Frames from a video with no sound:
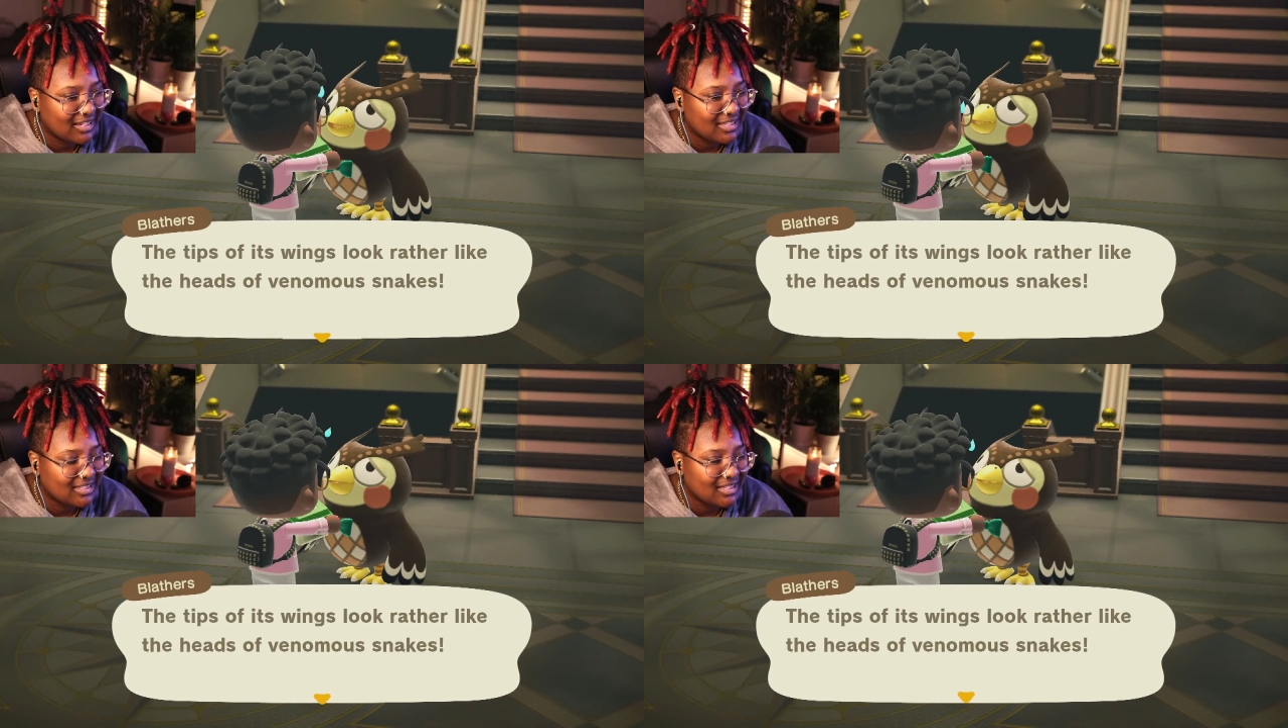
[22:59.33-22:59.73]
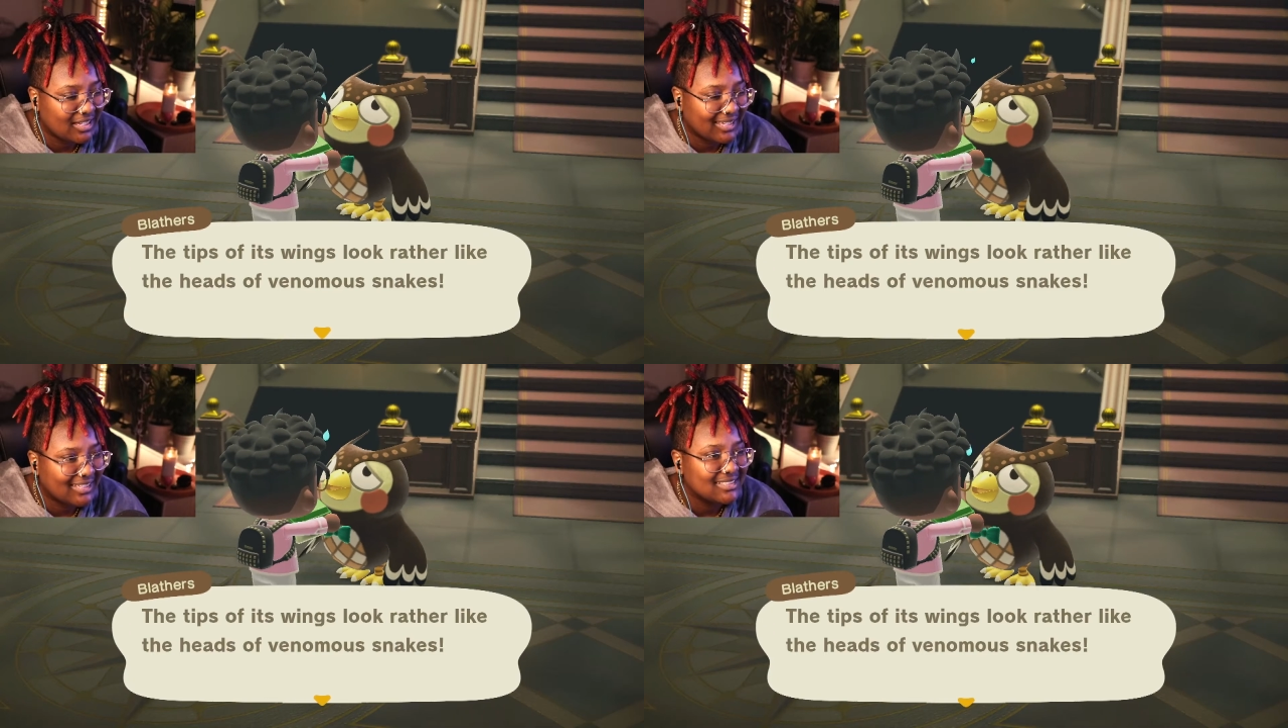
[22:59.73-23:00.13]
the
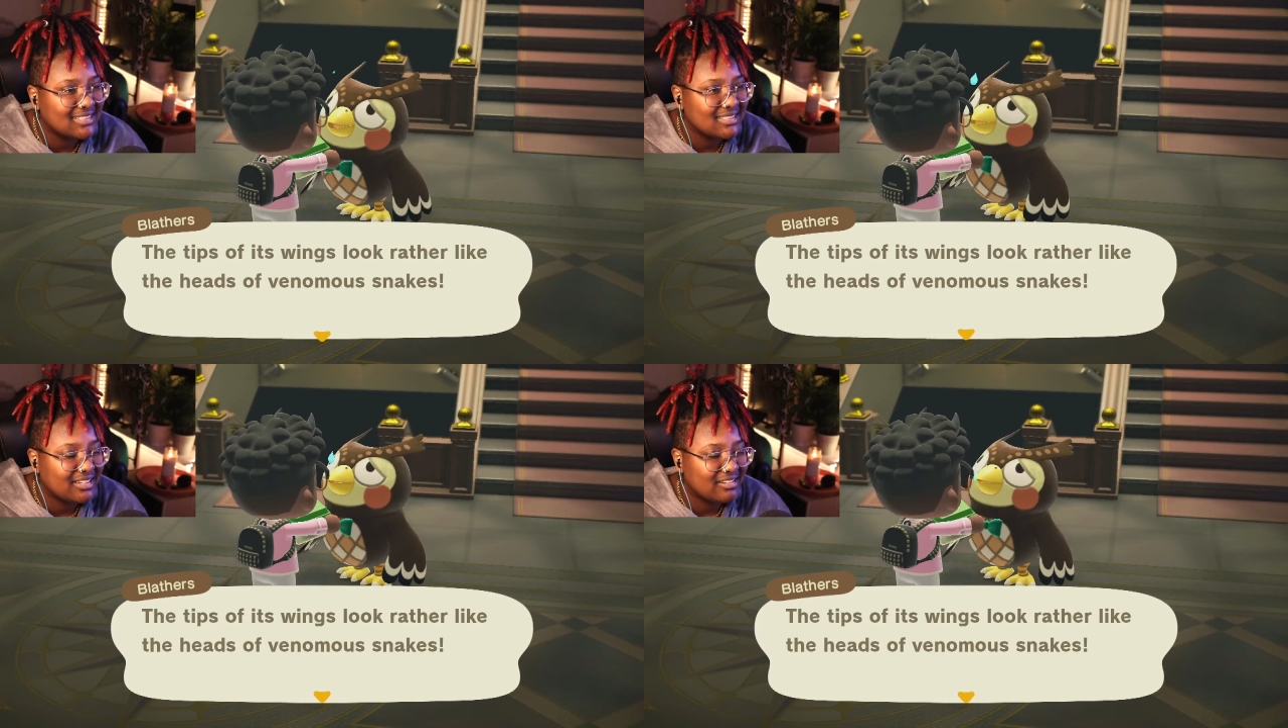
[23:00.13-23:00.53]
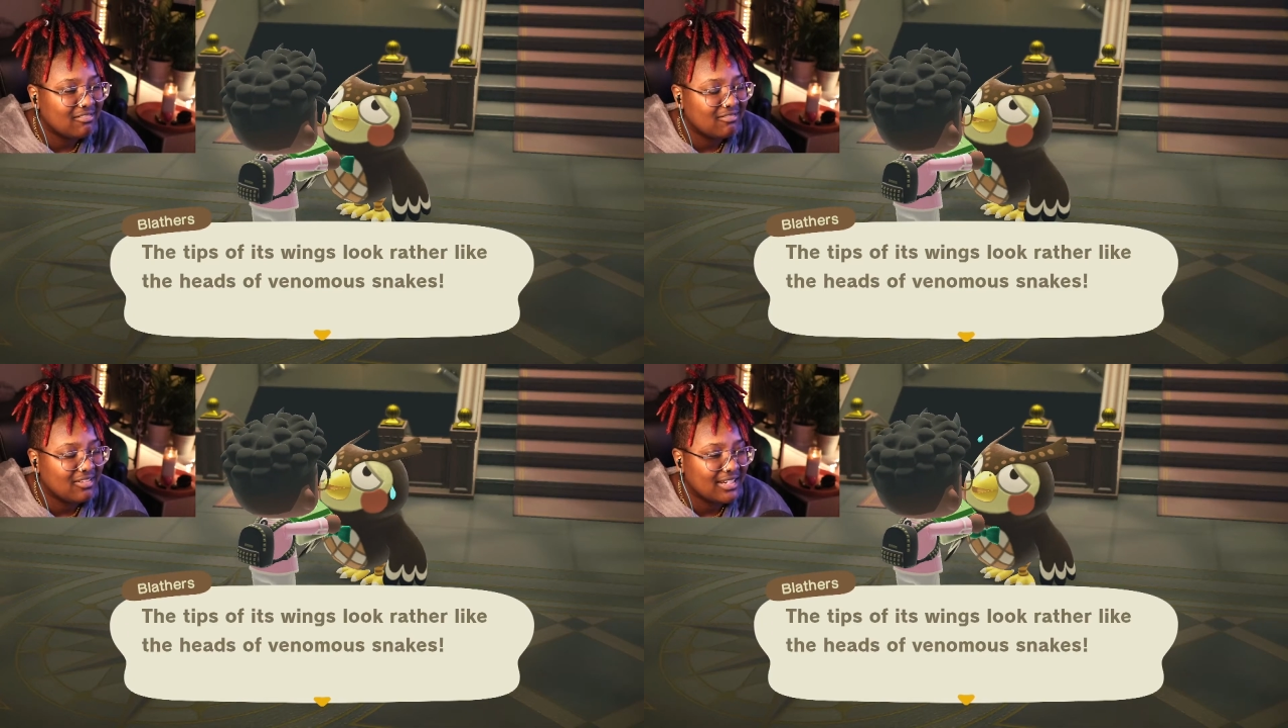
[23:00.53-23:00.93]
heads of
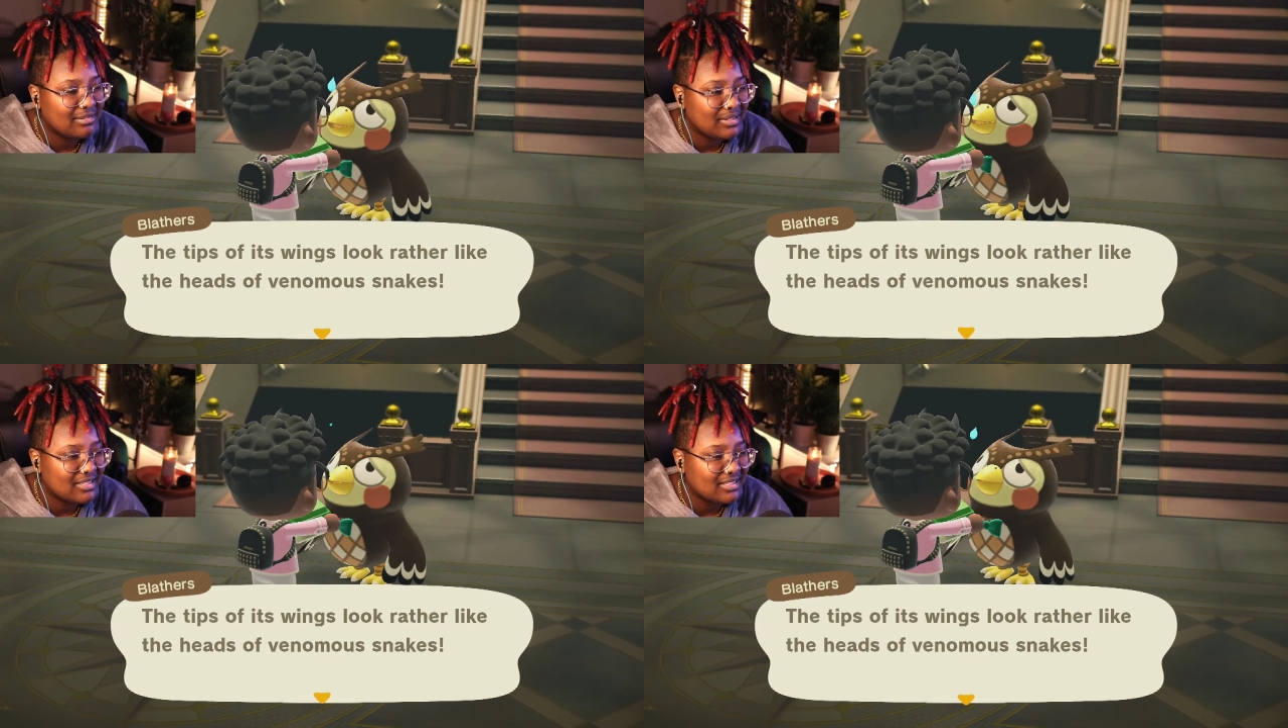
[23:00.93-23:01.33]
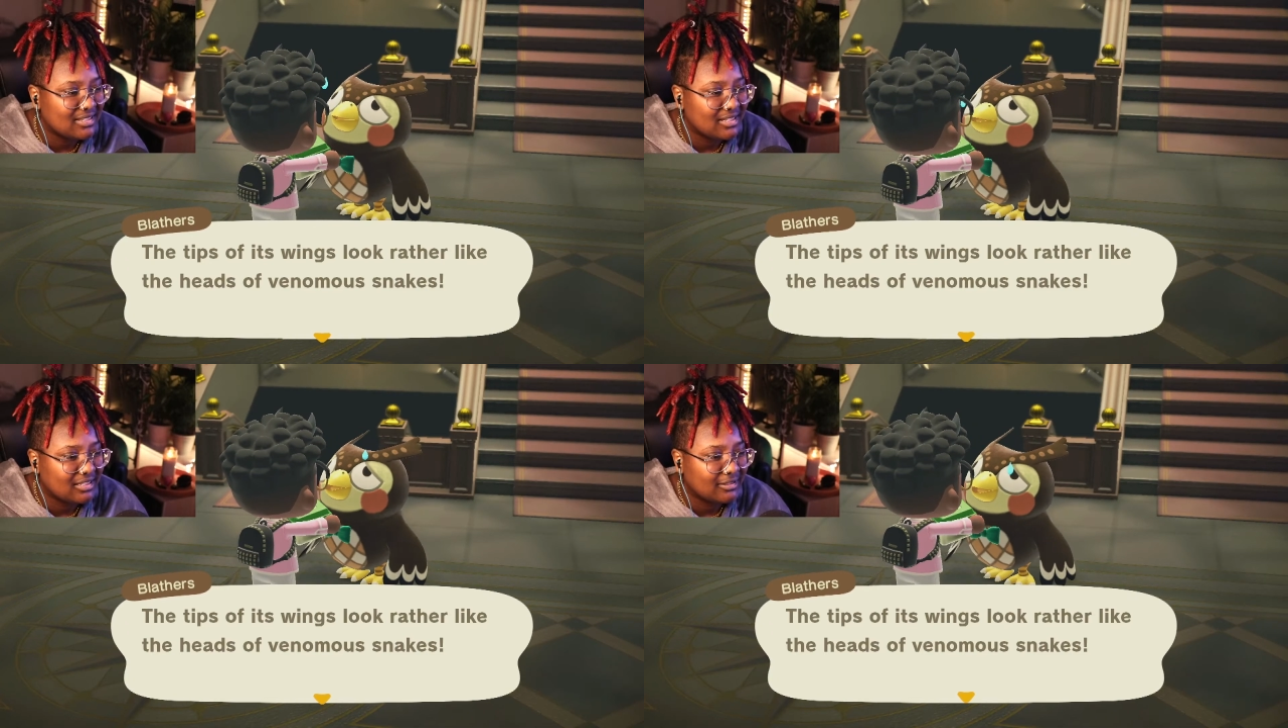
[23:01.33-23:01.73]
venomous
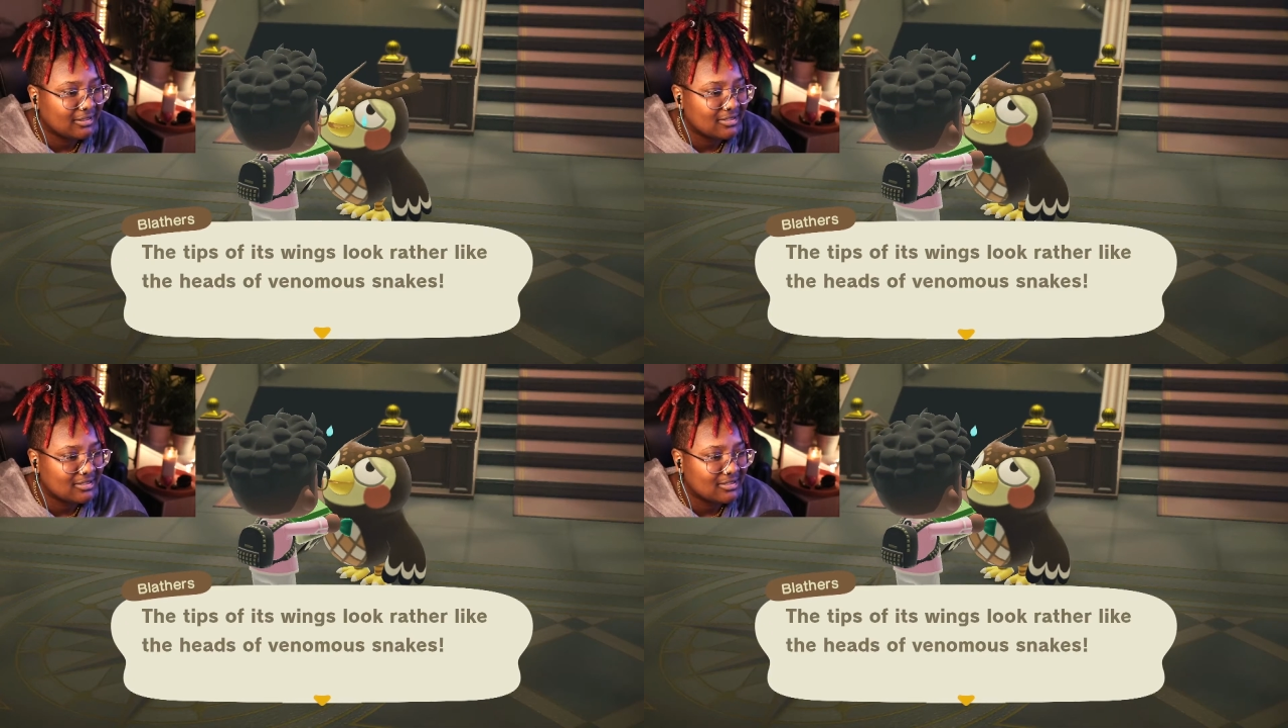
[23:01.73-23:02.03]
snakes.